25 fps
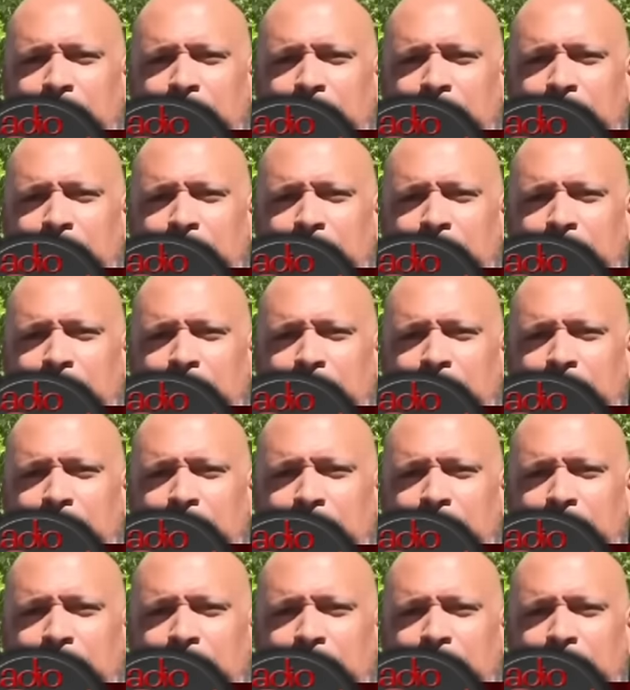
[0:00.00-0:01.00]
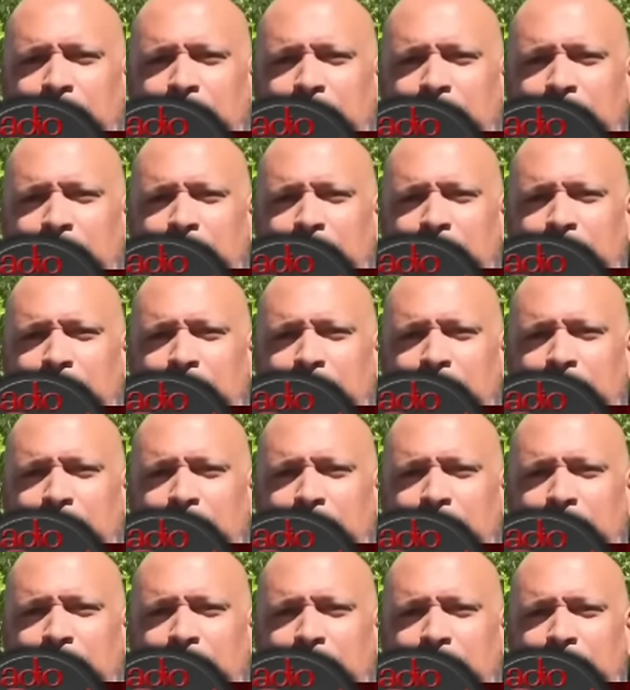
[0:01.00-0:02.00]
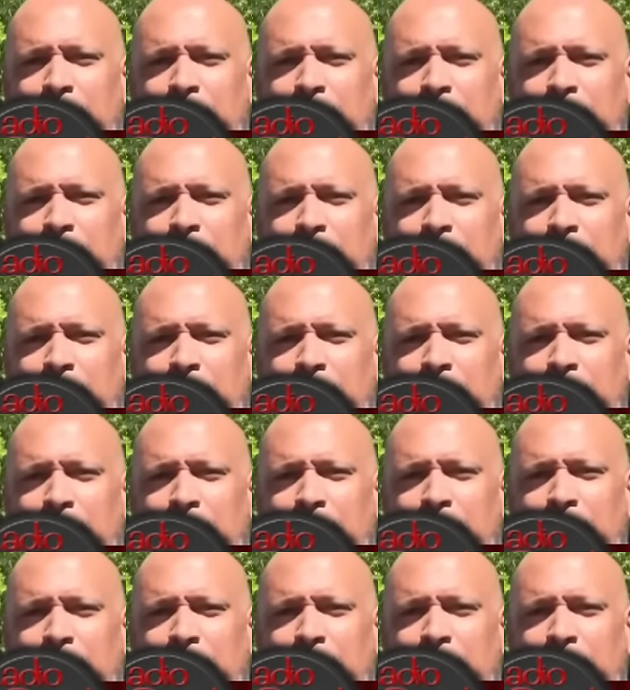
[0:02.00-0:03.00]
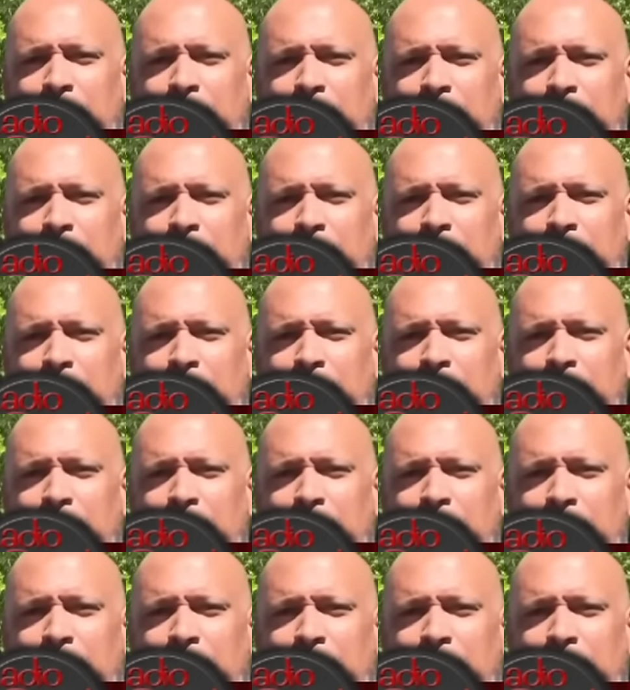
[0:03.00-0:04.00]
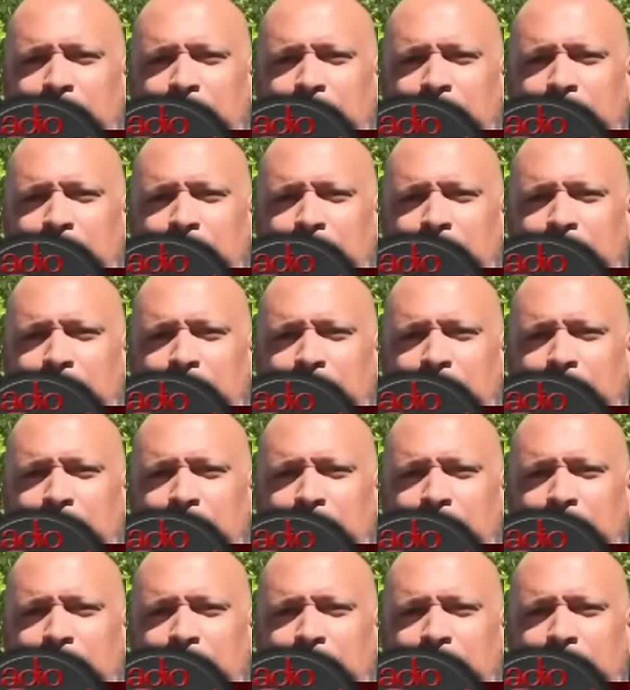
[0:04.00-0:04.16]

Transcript: No words are spoken by the person on screen.